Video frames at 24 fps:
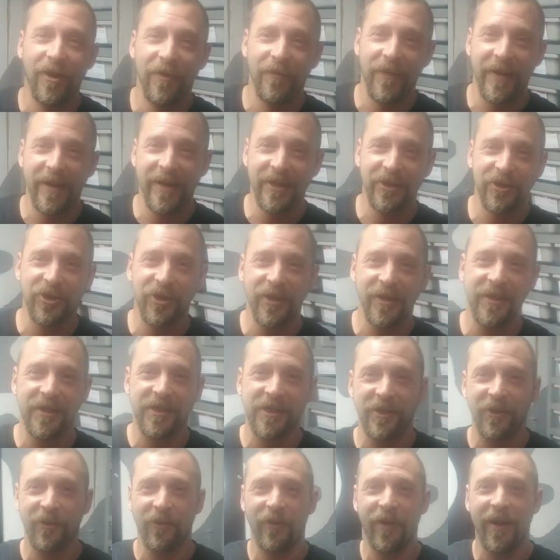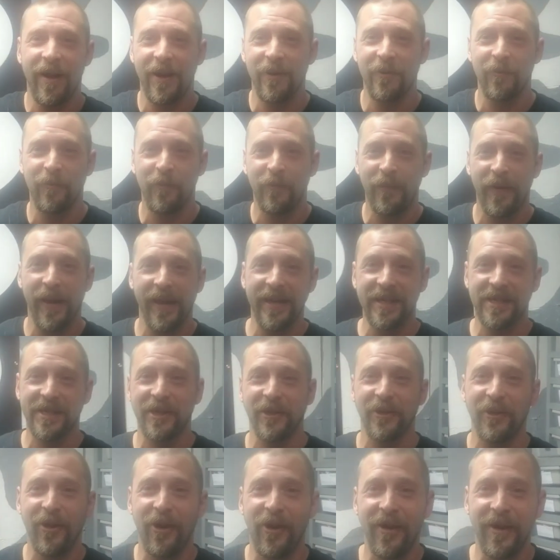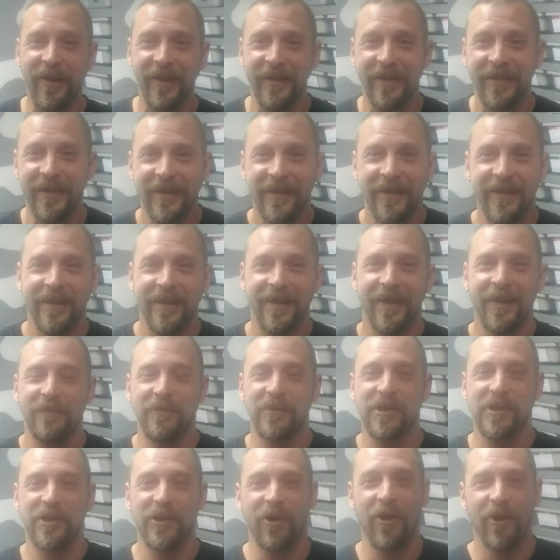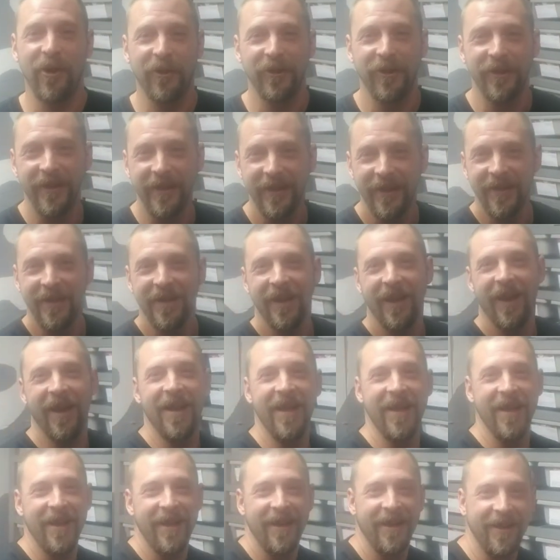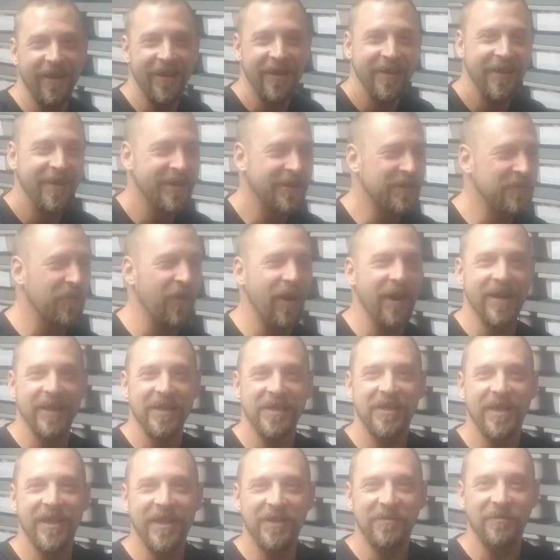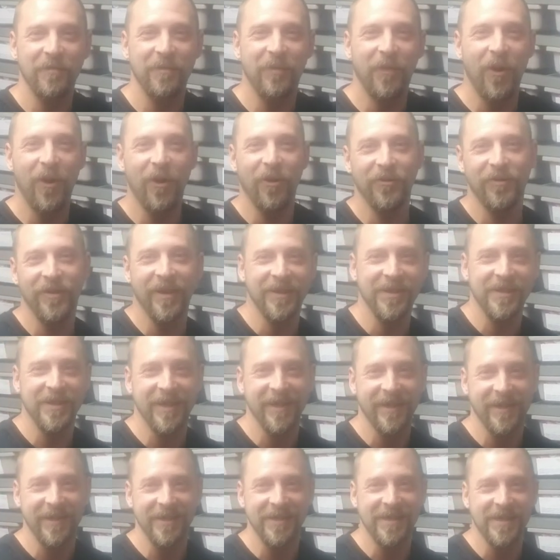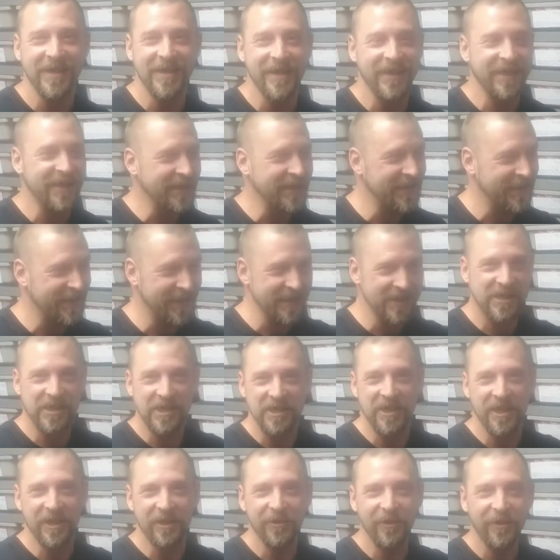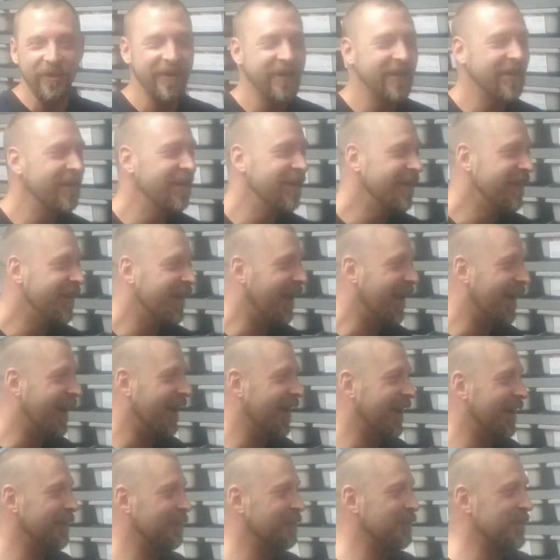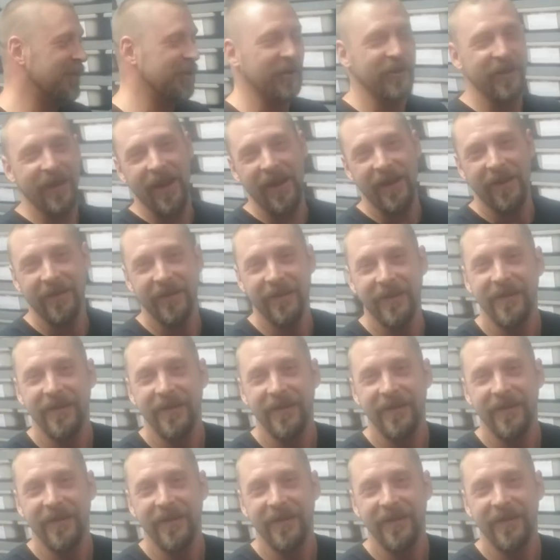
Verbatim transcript: of energy, so I pace a lot. I'm sorry. That's why it's nice when Paul does it, because he, he's still. Um, so, yeah.